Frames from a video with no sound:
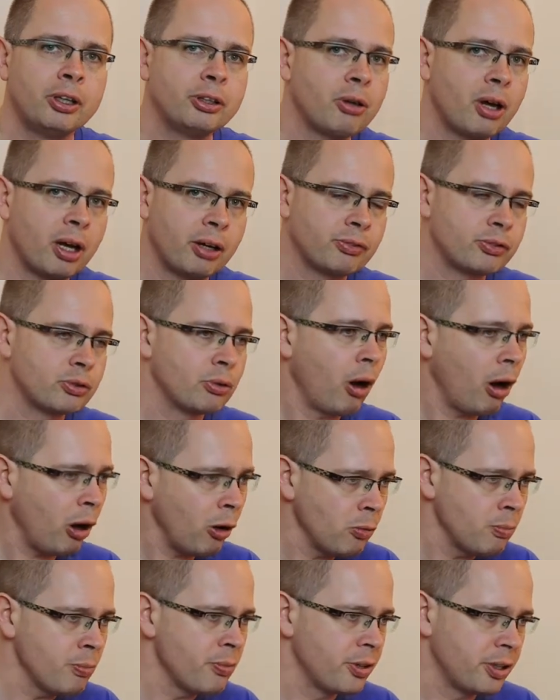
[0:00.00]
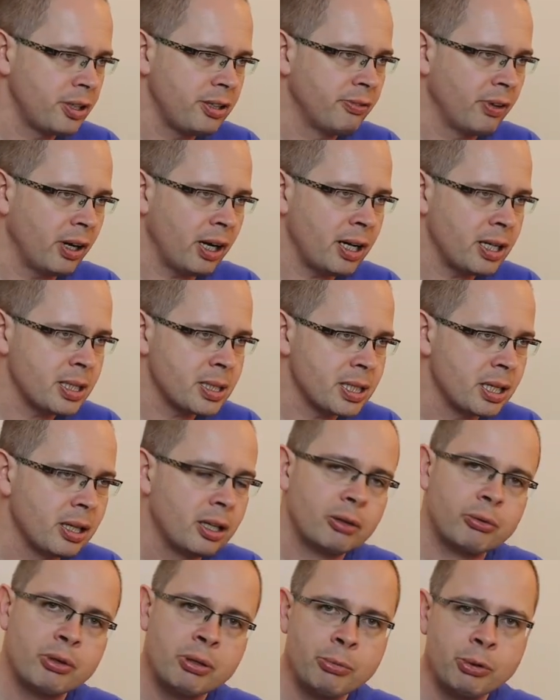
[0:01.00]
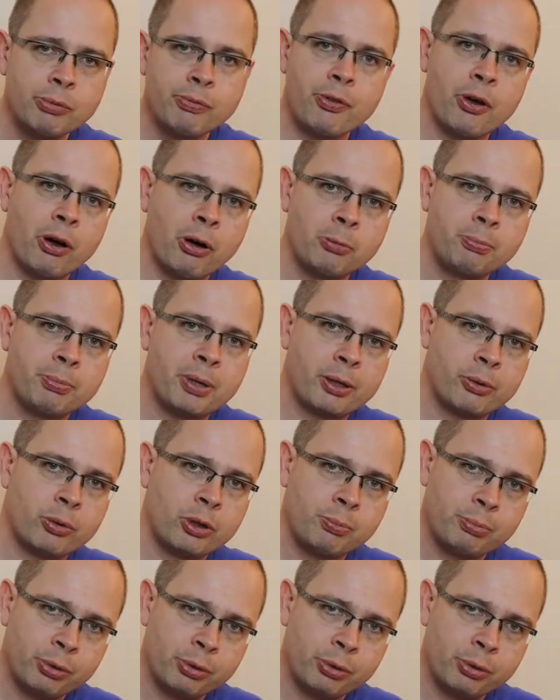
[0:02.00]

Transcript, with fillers: You have to open the device, remove the old battery,